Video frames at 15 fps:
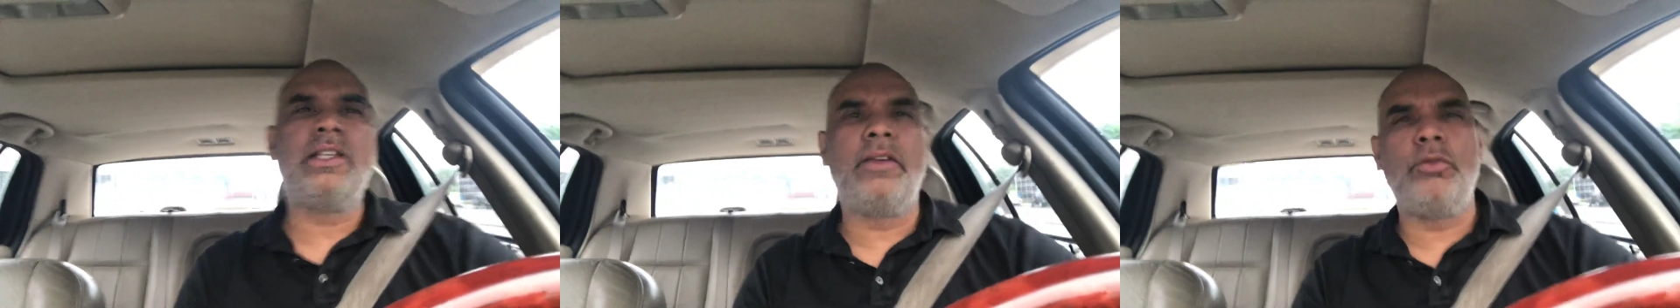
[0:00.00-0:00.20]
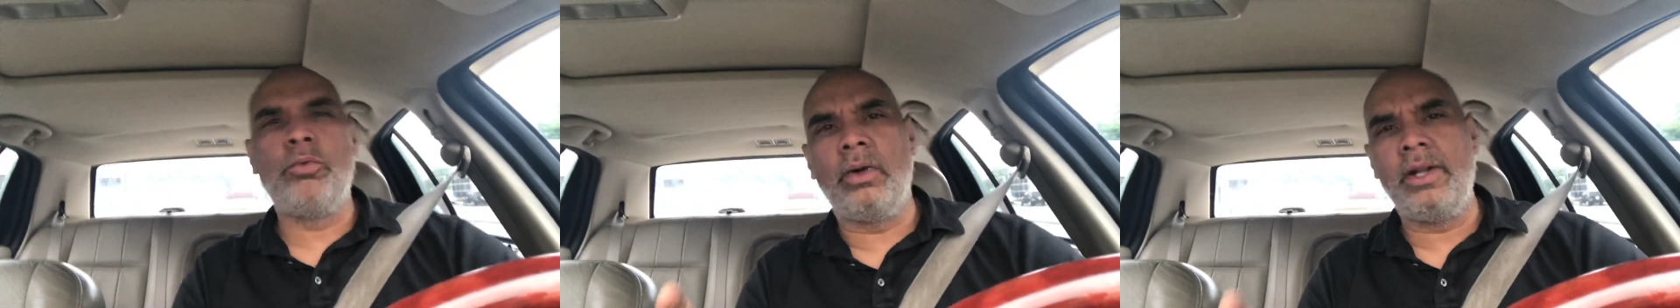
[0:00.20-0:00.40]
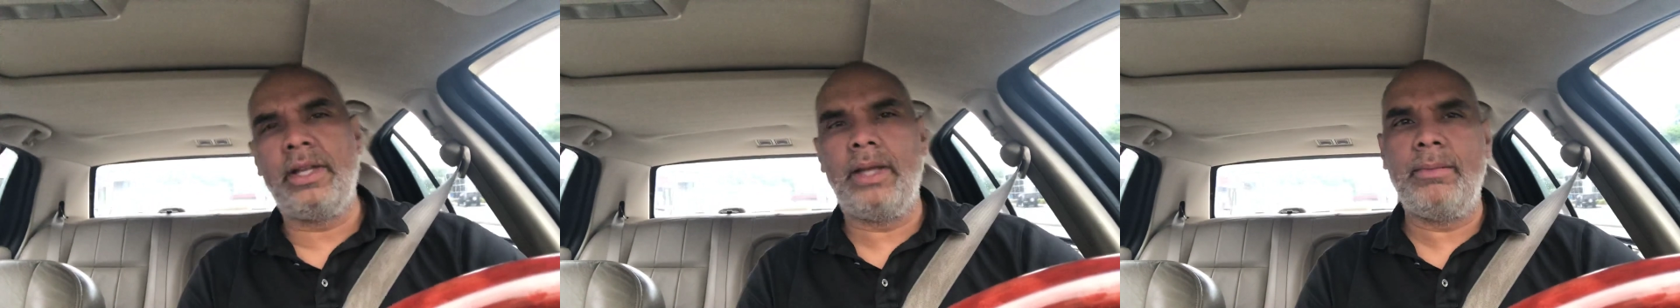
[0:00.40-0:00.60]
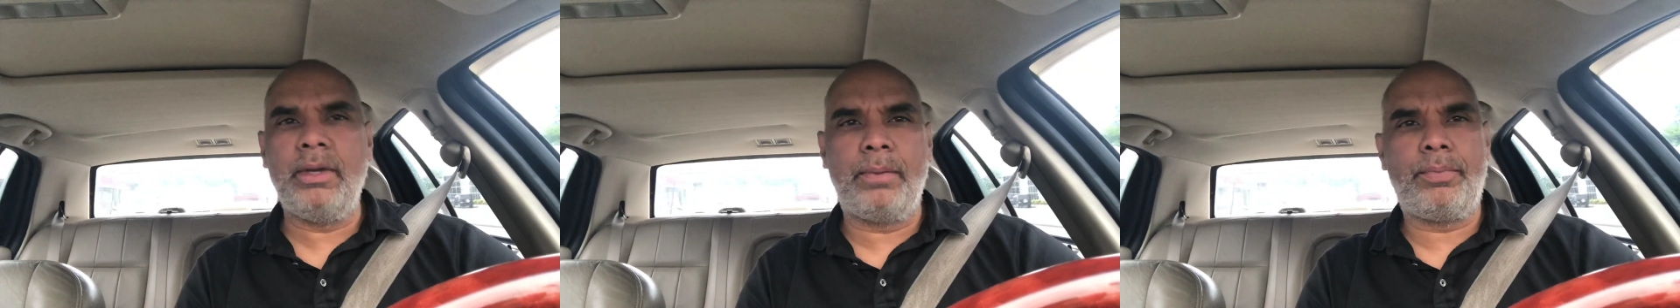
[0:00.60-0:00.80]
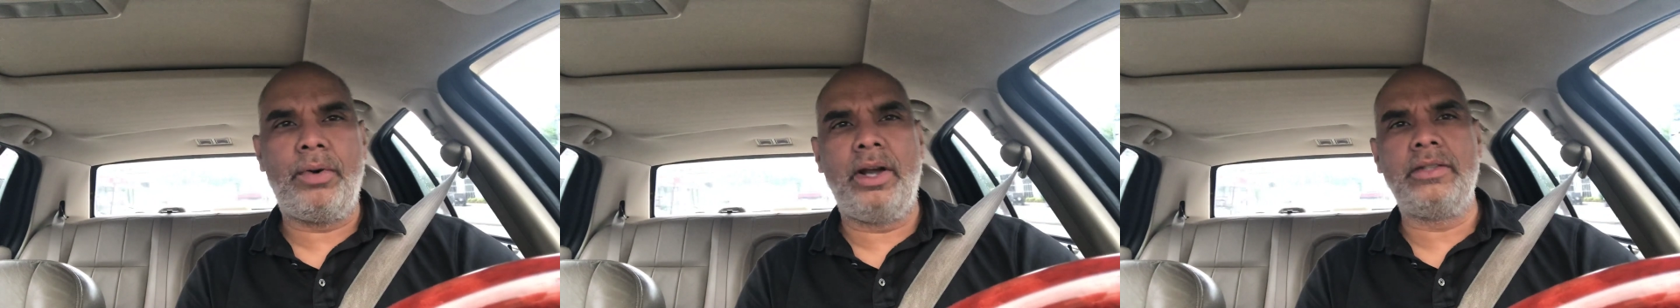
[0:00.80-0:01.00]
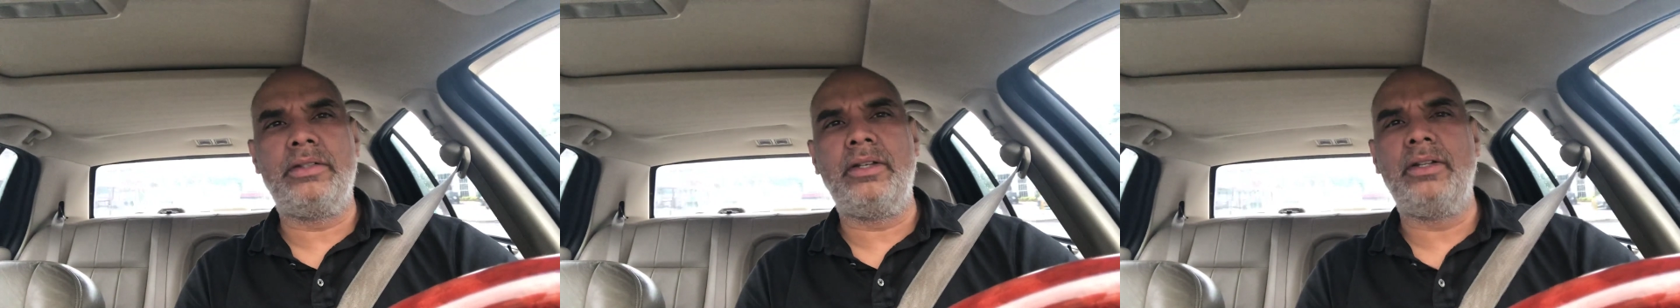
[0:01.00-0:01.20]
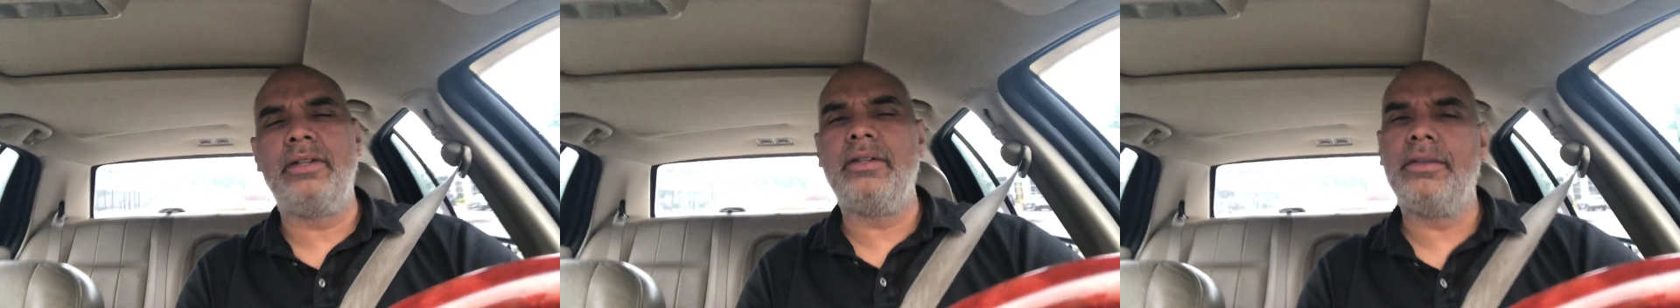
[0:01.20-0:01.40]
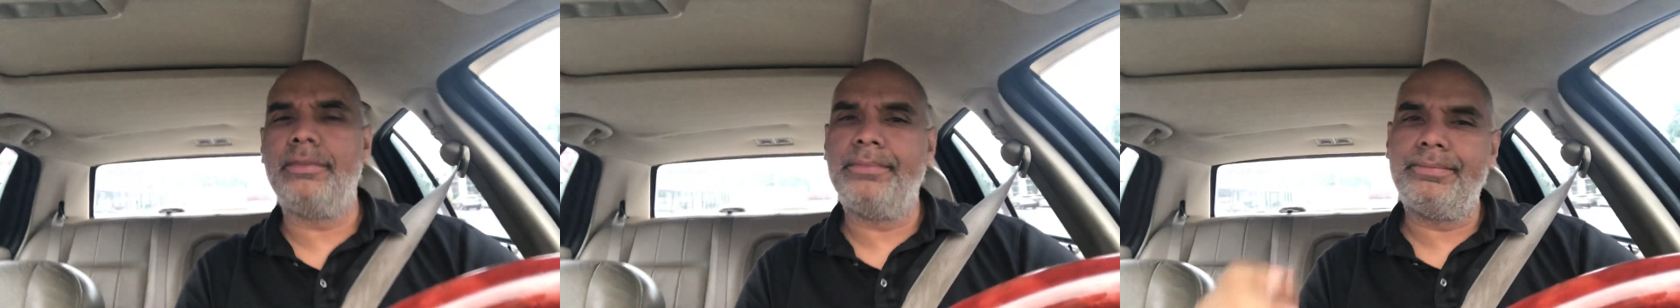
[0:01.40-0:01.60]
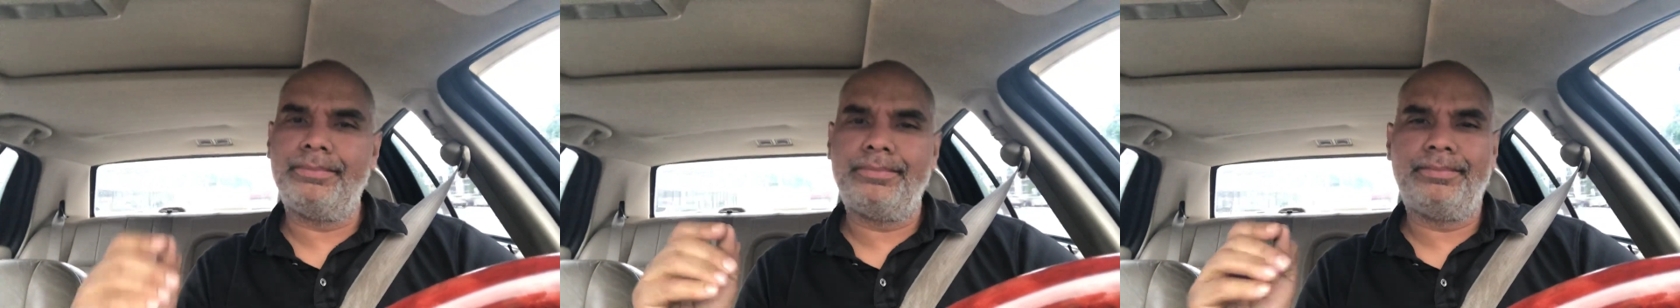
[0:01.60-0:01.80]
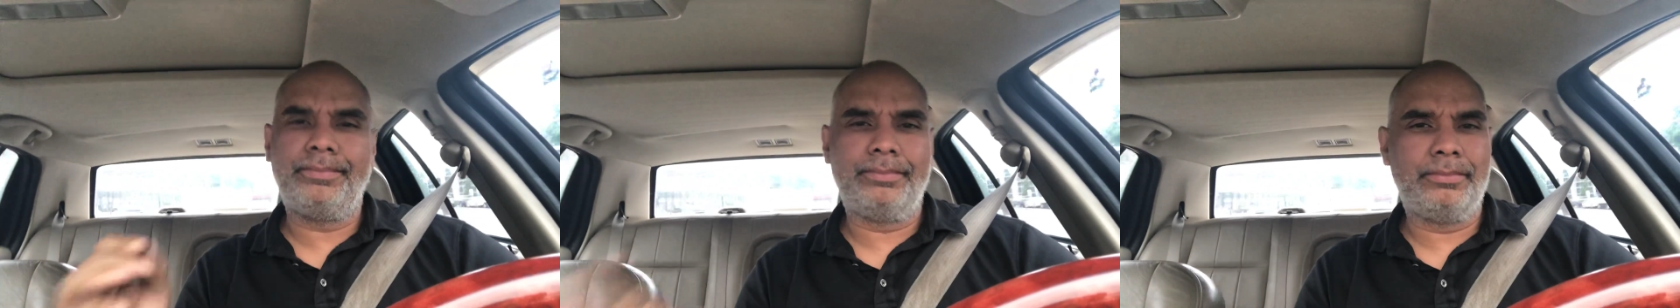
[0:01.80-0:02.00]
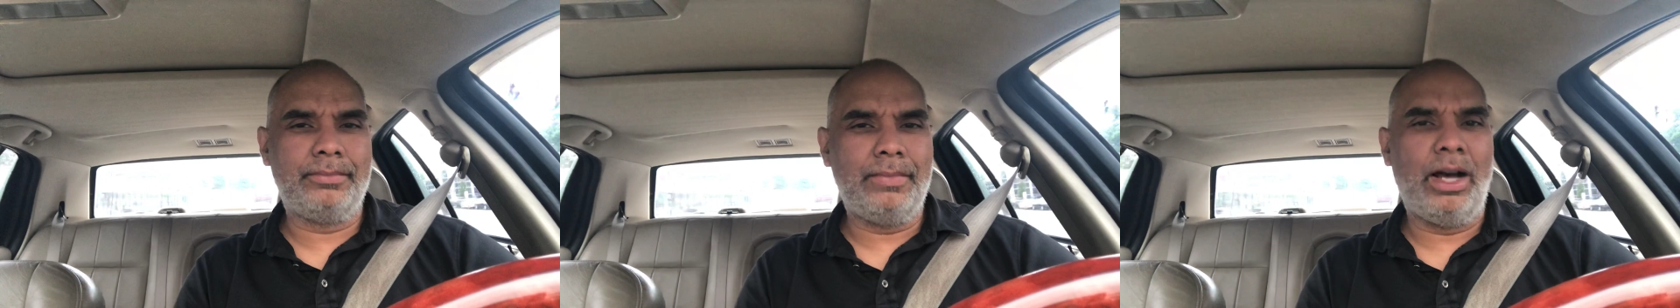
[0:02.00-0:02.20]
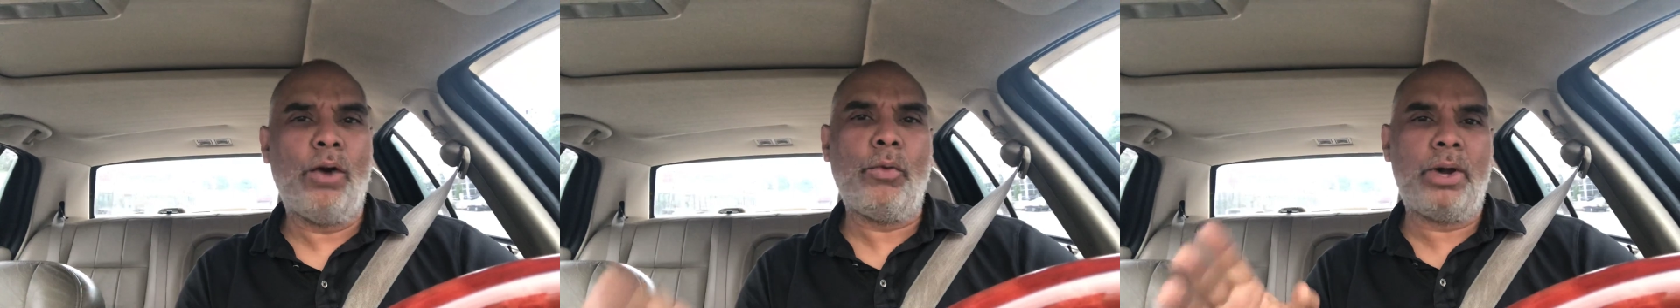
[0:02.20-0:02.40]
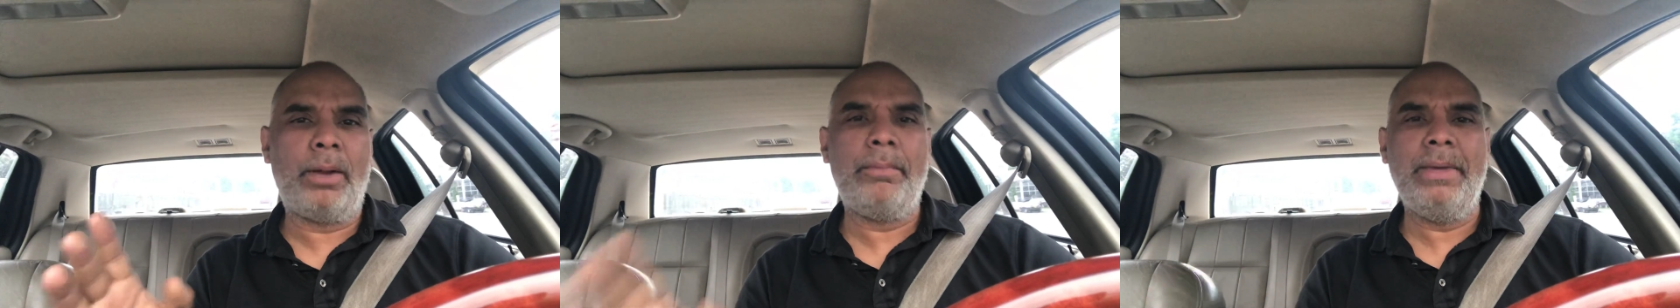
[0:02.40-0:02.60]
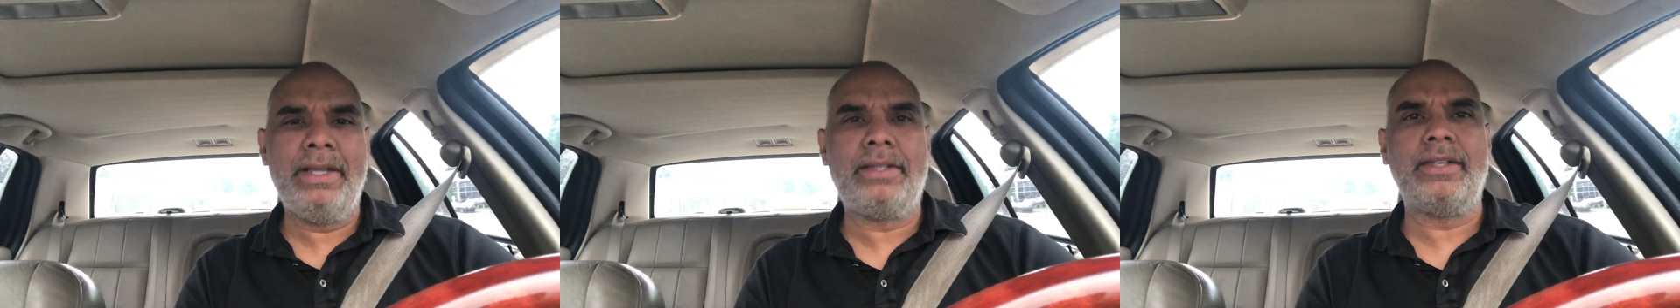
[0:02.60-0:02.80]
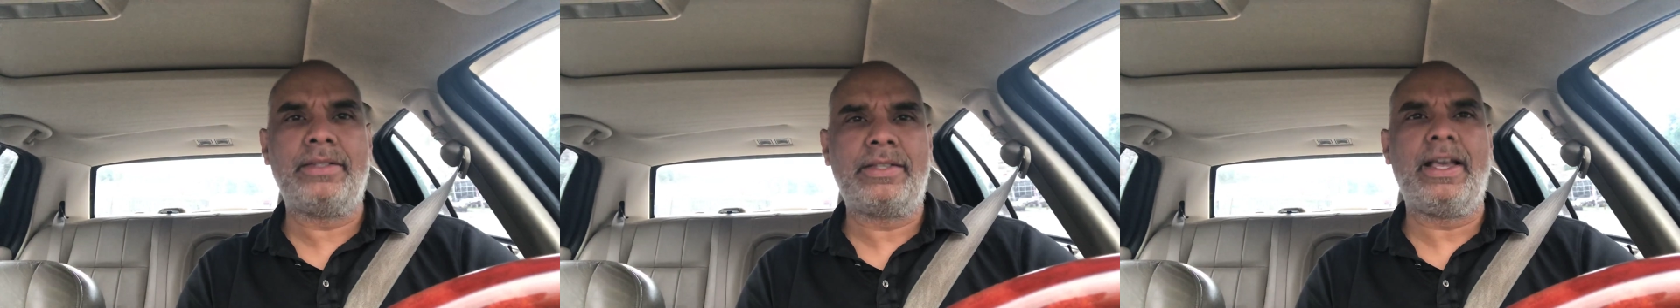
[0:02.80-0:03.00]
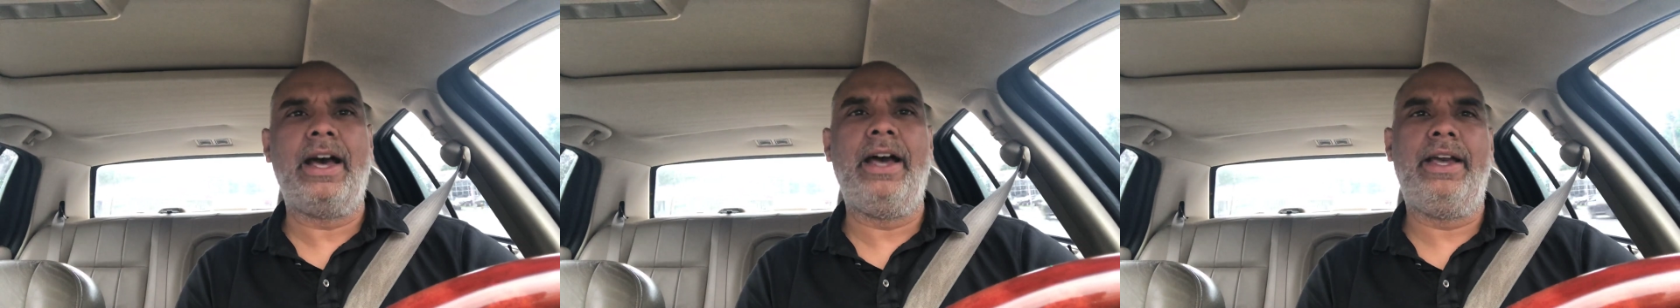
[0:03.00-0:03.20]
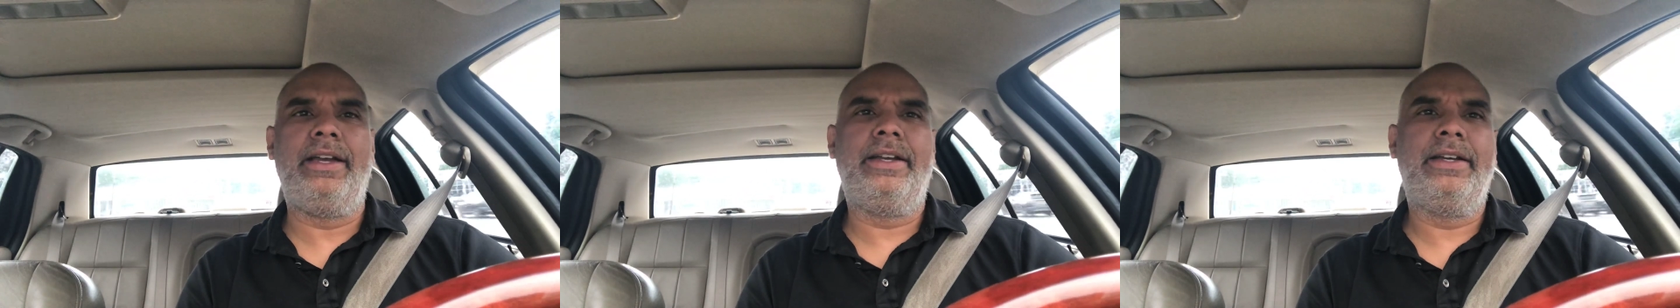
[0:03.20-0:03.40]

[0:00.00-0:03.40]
if you want to give me a present, I want to meet this guy.